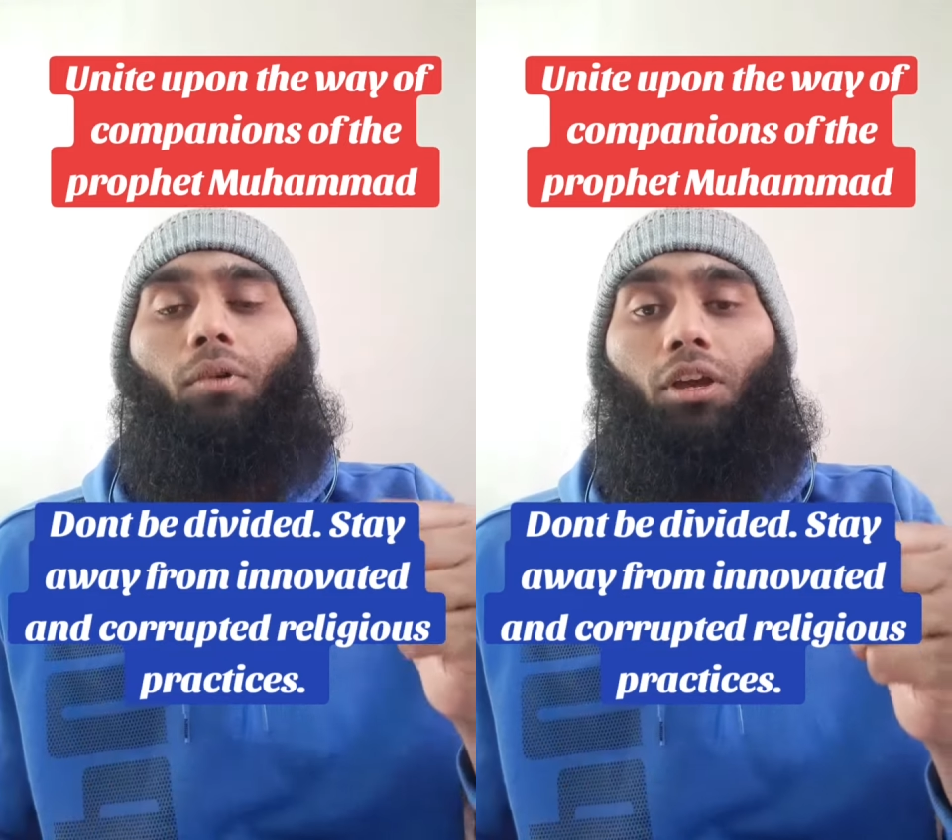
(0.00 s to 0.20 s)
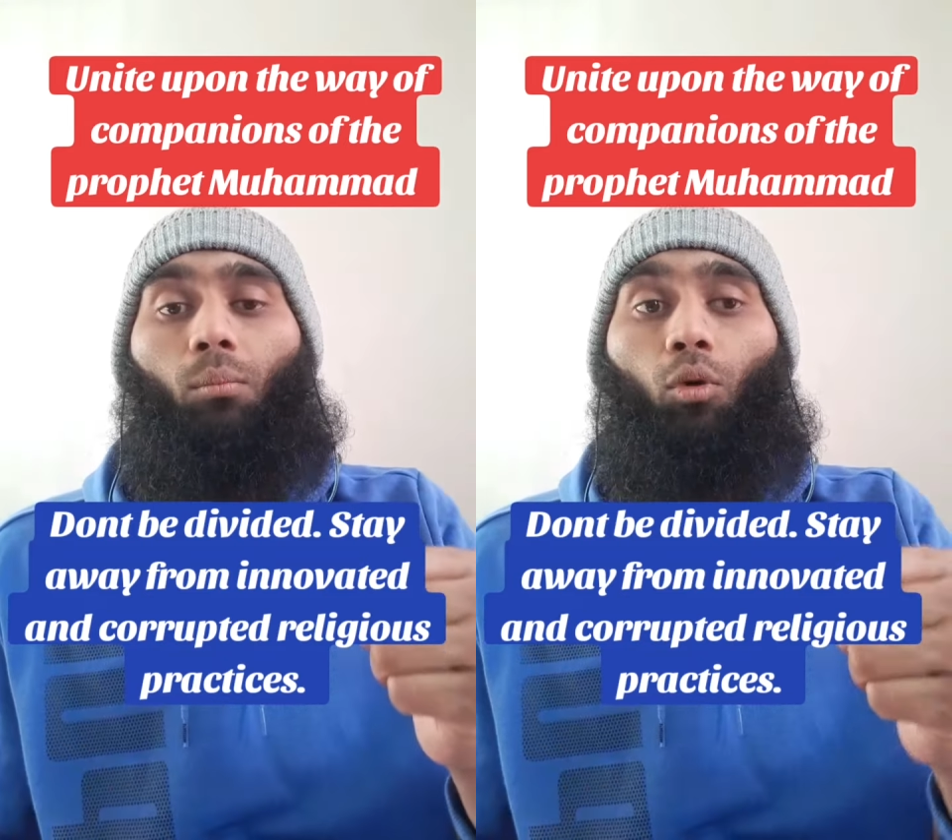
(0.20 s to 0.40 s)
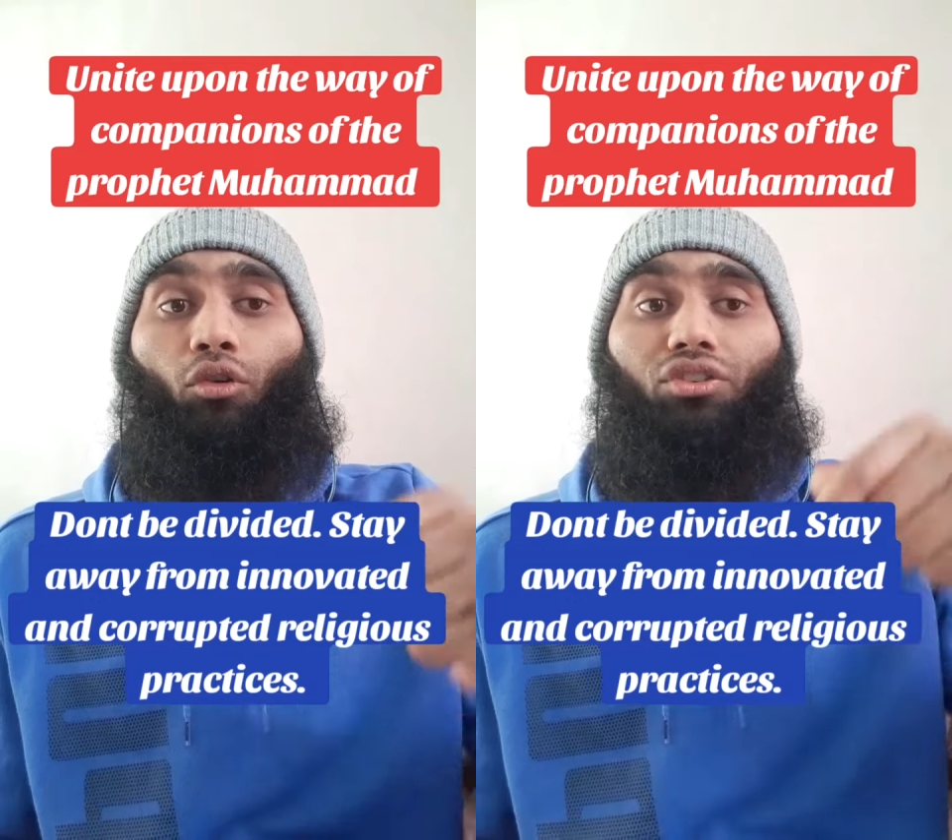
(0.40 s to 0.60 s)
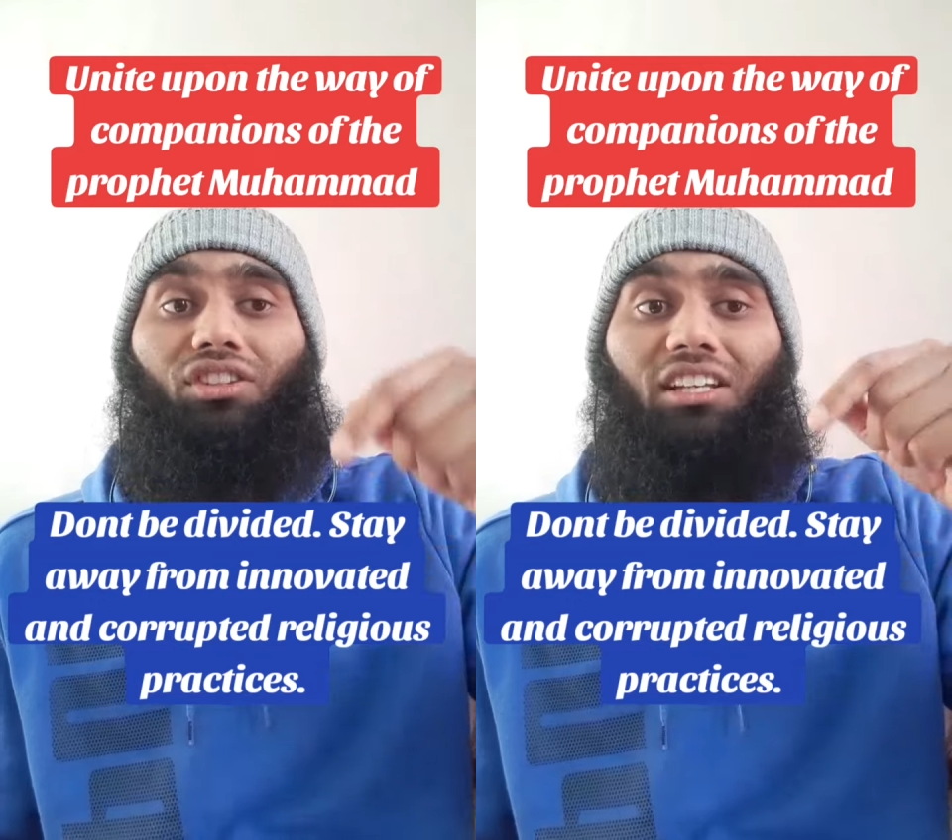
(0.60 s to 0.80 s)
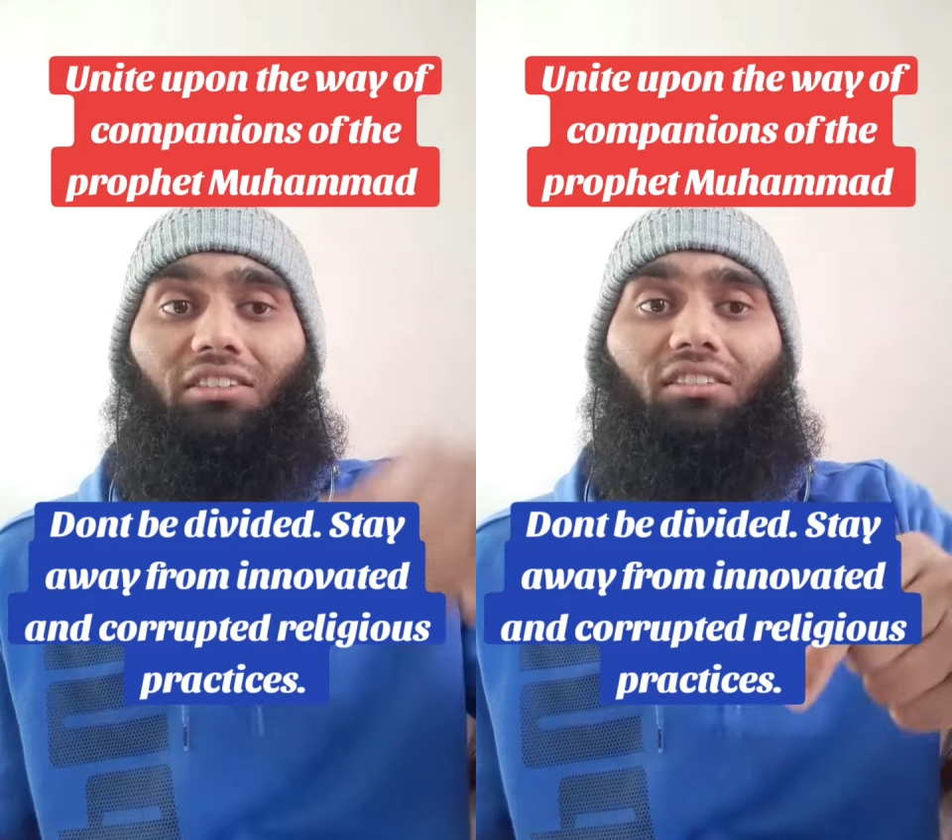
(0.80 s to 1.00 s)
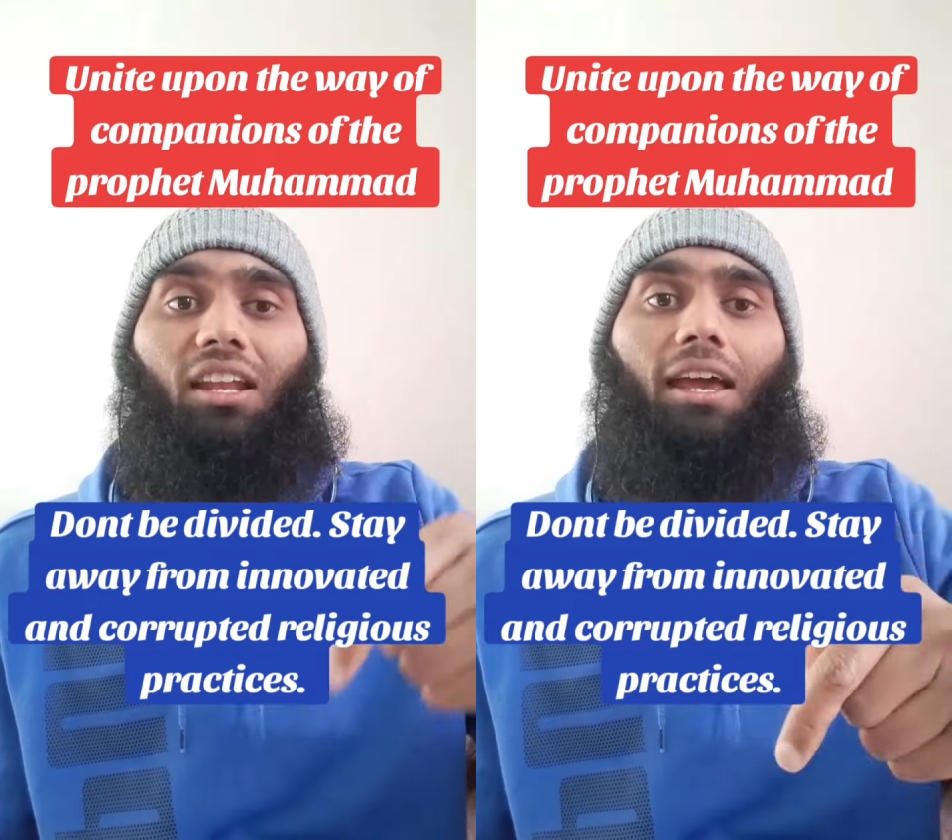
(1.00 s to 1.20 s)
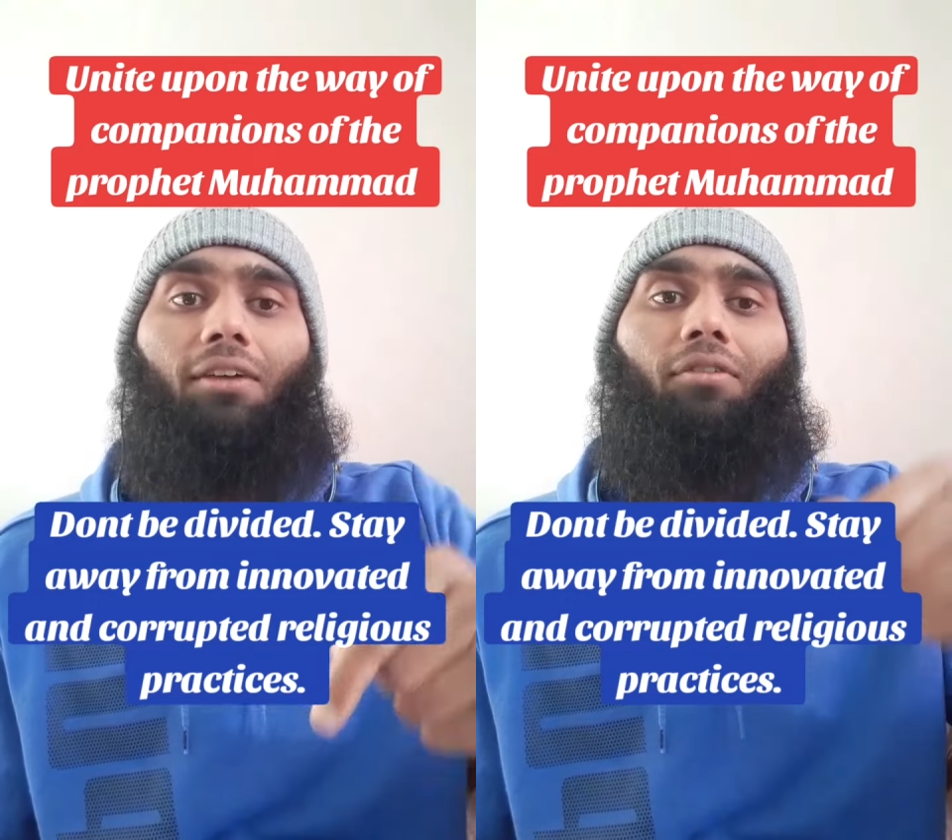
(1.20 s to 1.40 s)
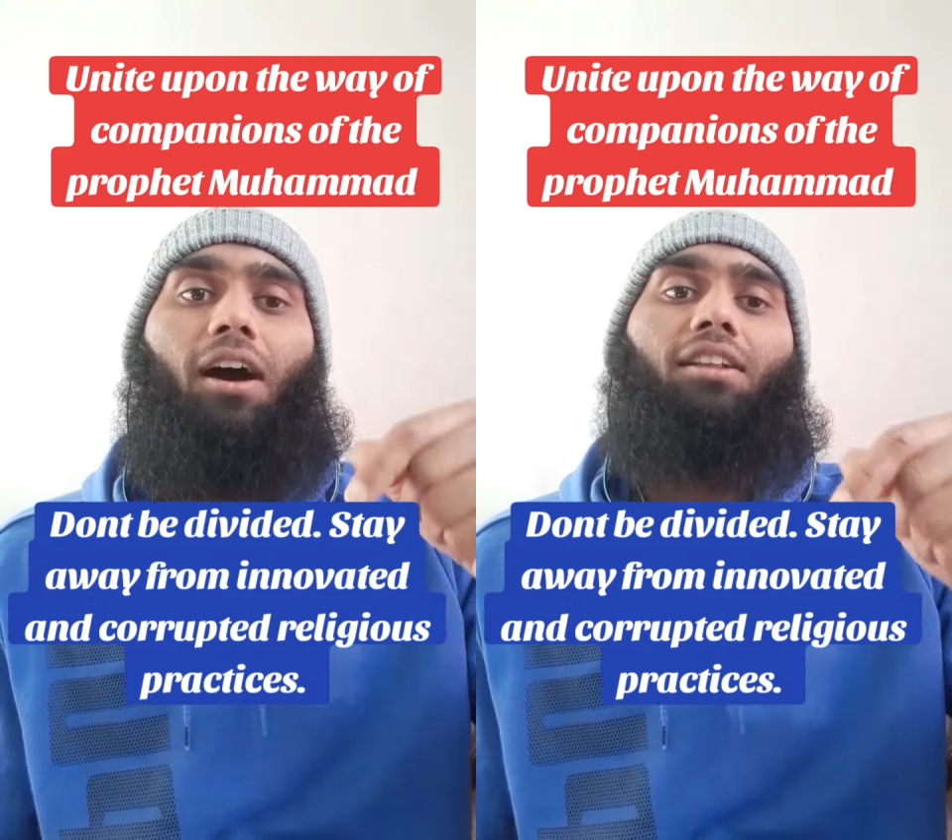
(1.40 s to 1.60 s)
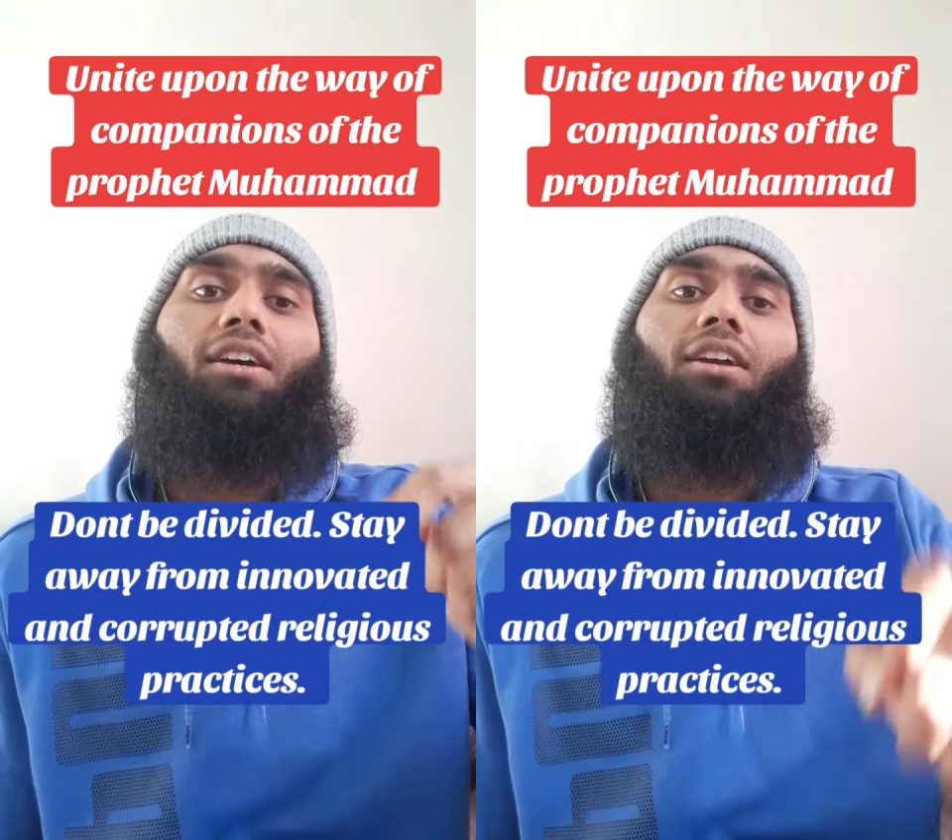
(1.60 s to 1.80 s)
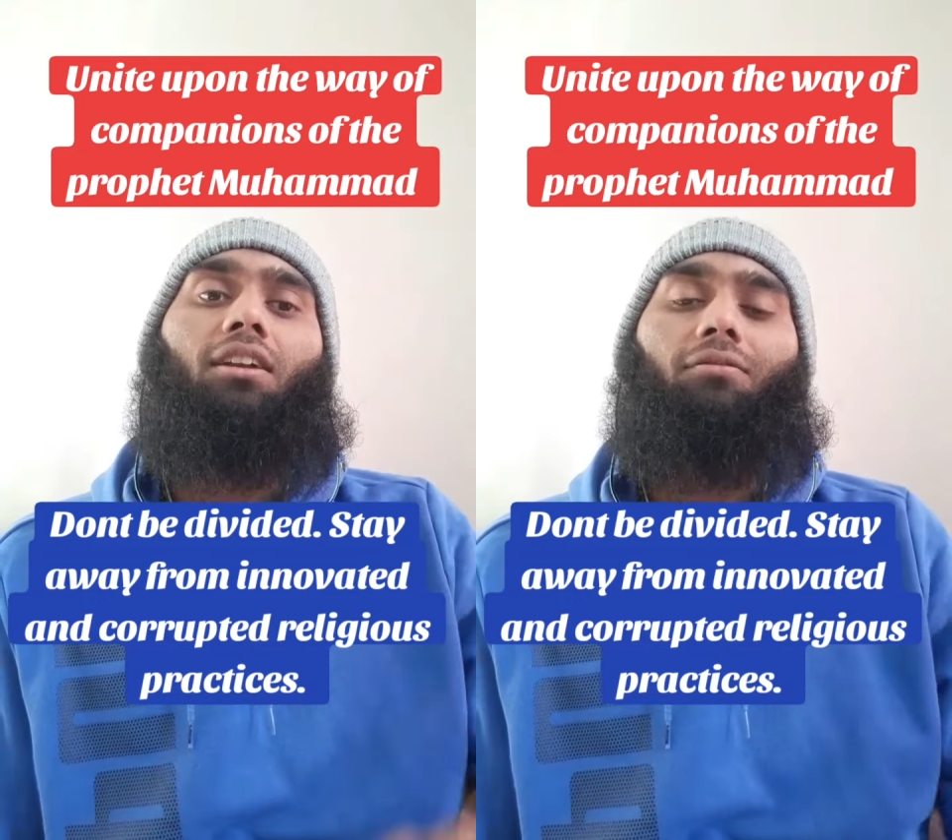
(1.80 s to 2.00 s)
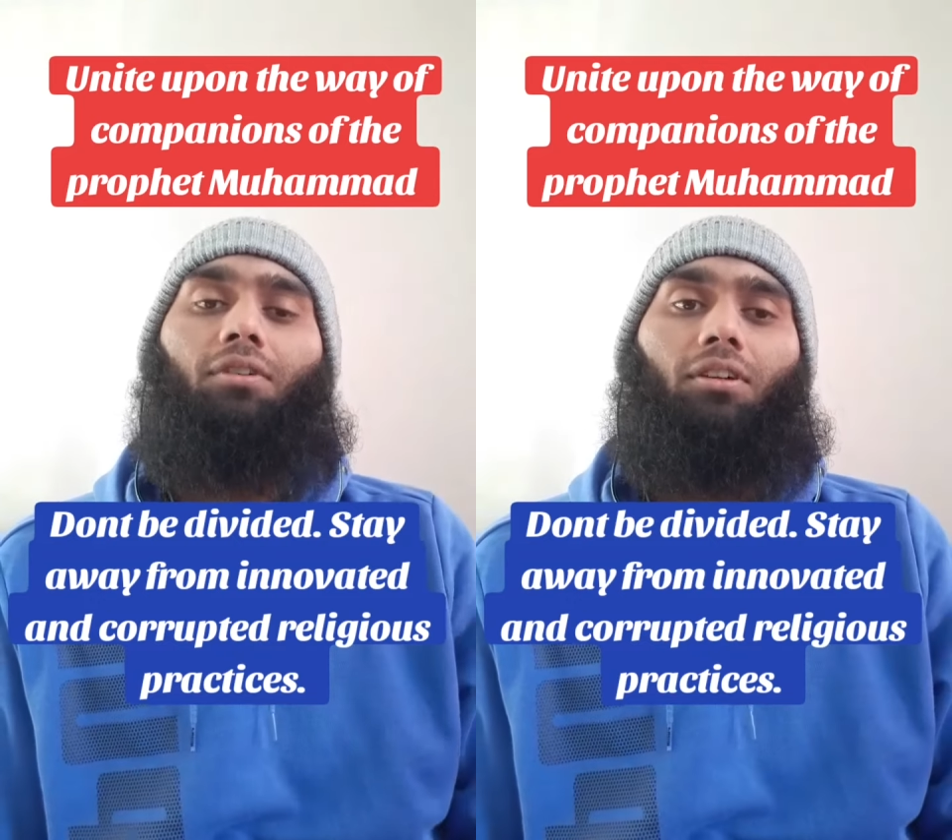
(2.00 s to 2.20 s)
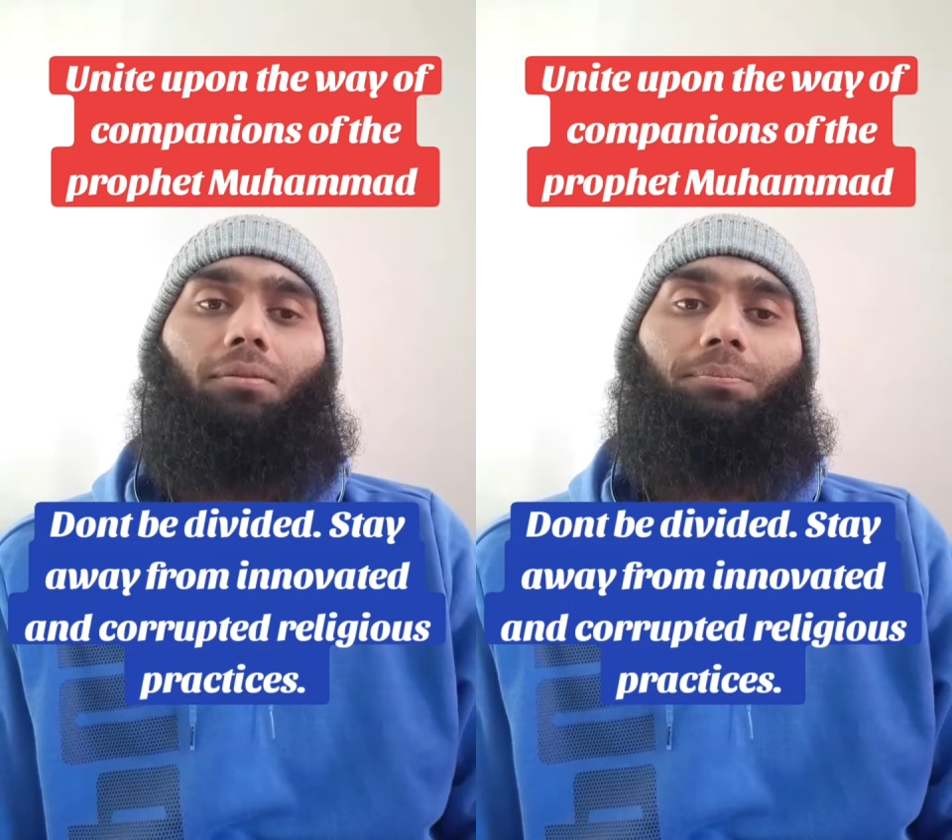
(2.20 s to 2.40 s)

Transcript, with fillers: in both this life and the hereafter.